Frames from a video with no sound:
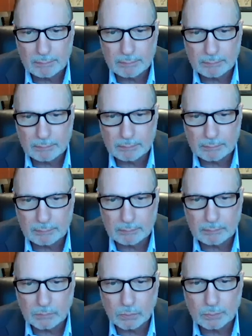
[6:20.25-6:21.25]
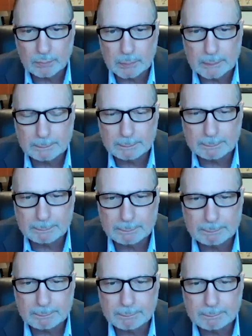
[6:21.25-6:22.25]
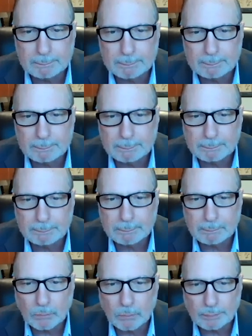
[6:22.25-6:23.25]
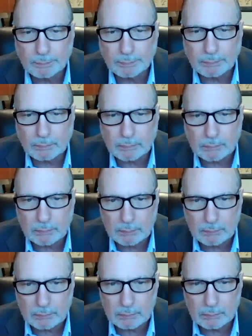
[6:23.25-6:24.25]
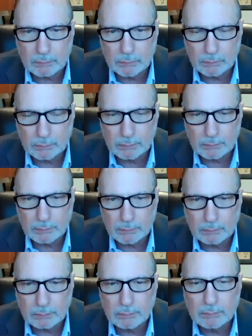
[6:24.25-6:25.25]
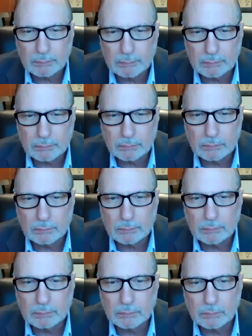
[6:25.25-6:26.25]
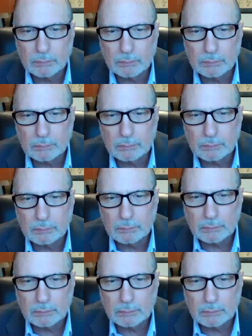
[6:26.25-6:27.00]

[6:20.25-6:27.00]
The person shown says nothing.